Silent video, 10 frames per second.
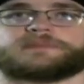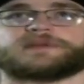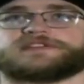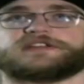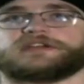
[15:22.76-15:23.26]

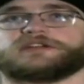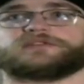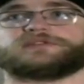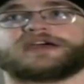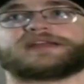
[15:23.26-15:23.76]
I'm not saying
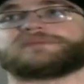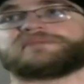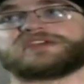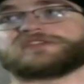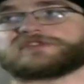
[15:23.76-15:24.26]
that you know you
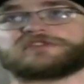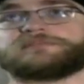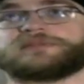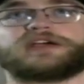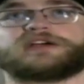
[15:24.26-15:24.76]
have to be a
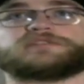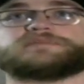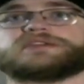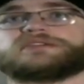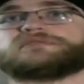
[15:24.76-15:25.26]
certain
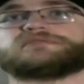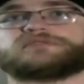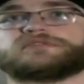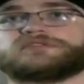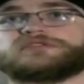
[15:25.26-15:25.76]
player to be
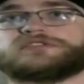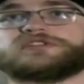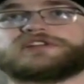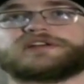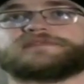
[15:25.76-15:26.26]

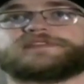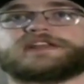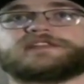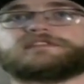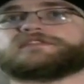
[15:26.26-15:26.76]
good enough
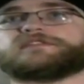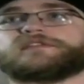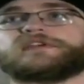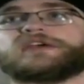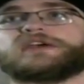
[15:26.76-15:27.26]
with any of these
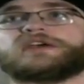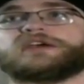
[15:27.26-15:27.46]
engines.